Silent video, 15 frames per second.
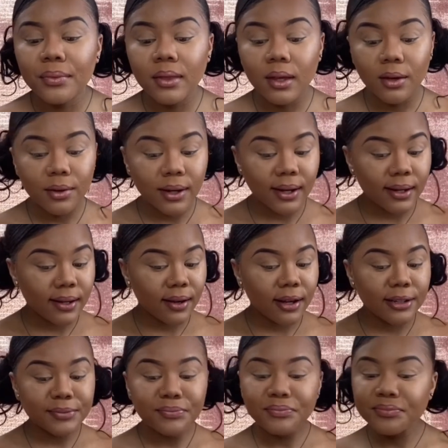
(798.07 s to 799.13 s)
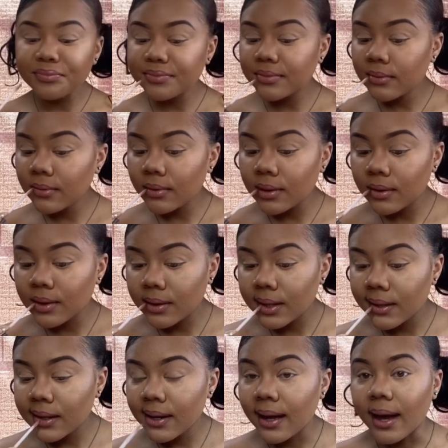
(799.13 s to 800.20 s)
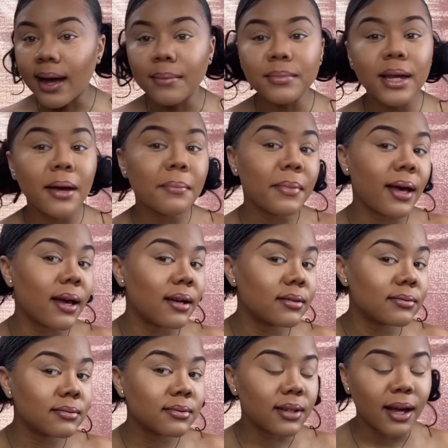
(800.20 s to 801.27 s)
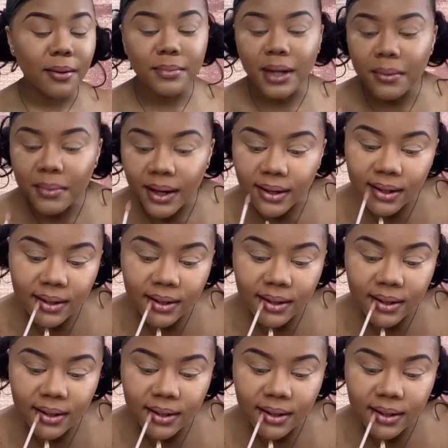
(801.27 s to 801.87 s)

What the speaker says: Okay, y'all. I'm not mad. I'm not mad at